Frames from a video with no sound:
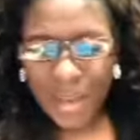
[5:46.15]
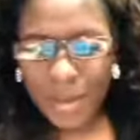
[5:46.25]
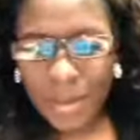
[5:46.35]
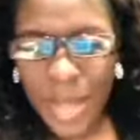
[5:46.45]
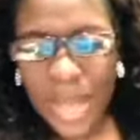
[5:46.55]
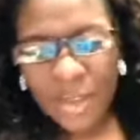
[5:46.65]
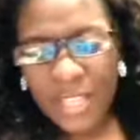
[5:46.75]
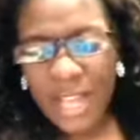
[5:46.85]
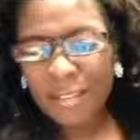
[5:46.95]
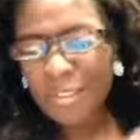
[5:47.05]
I
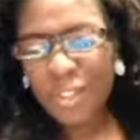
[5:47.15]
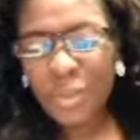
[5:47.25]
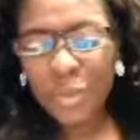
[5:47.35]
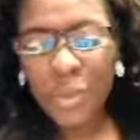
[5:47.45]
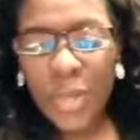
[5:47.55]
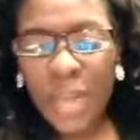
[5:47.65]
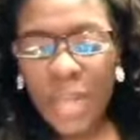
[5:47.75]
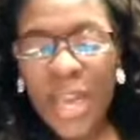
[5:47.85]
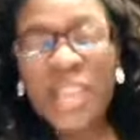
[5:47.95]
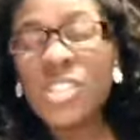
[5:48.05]
only have
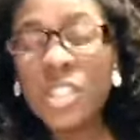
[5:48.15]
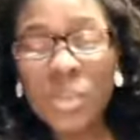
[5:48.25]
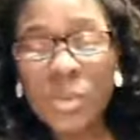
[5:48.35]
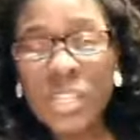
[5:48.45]
actually